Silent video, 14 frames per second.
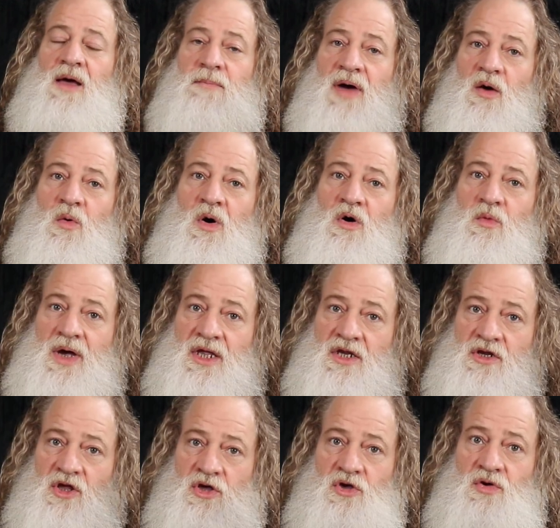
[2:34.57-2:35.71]
But what we
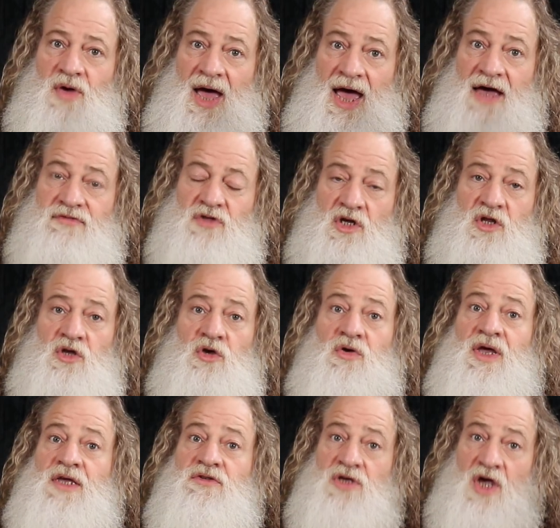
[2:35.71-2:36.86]
do have to do
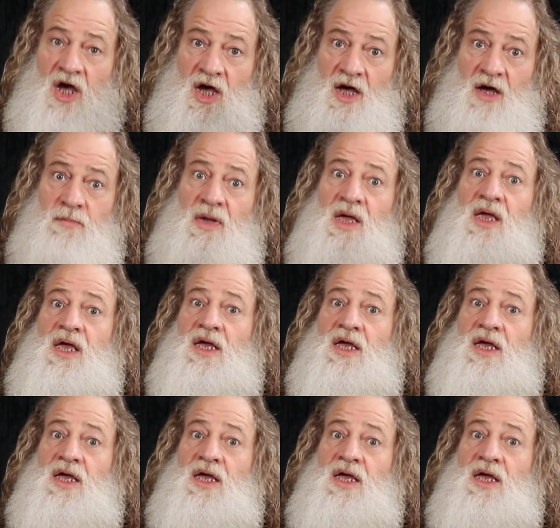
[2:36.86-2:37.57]
is come